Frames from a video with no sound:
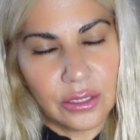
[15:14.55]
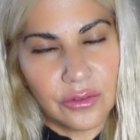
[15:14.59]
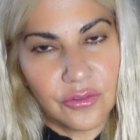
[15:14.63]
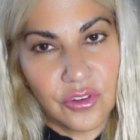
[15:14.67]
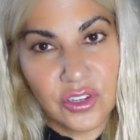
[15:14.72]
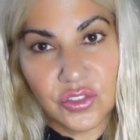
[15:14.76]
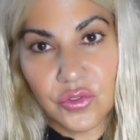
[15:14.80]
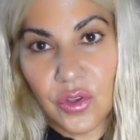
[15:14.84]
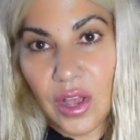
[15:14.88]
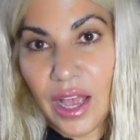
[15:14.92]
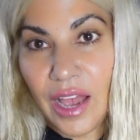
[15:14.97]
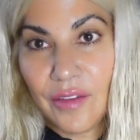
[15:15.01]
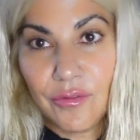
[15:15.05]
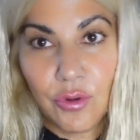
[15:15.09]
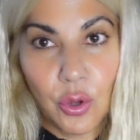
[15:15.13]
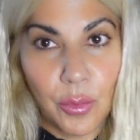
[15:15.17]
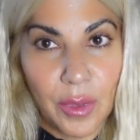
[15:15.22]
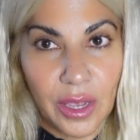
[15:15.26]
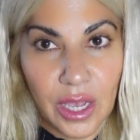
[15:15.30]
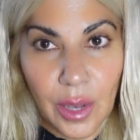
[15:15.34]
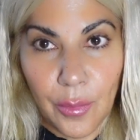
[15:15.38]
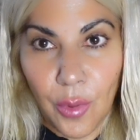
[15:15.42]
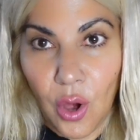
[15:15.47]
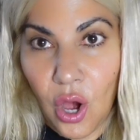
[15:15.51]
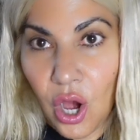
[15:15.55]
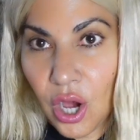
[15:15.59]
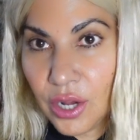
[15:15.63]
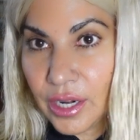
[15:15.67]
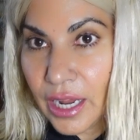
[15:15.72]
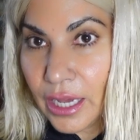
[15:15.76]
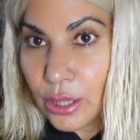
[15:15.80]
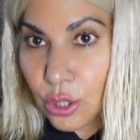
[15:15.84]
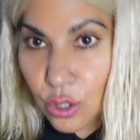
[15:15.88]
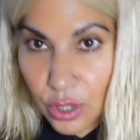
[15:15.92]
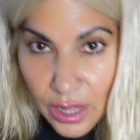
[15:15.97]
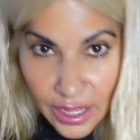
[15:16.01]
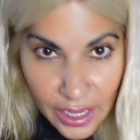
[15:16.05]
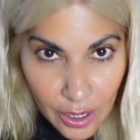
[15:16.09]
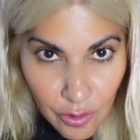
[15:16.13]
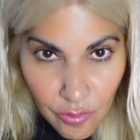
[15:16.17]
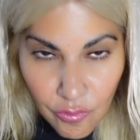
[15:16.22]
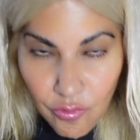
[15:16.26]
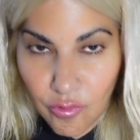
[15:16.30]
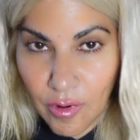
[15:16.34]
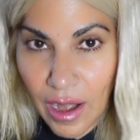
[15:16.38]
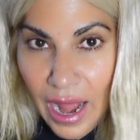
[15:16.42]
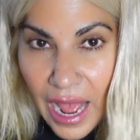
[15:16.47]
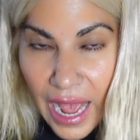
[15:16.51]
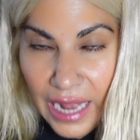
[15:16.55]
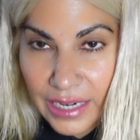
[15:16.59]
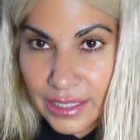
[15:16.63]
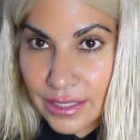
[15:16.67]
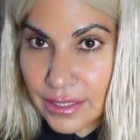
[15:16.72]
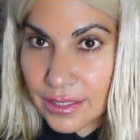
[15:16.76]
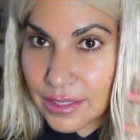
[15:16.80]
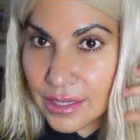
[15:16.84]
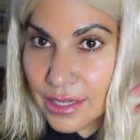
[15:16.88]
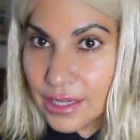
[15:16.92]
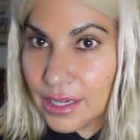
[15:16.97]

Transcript: First of all, I have no makeup on. I look like a rat.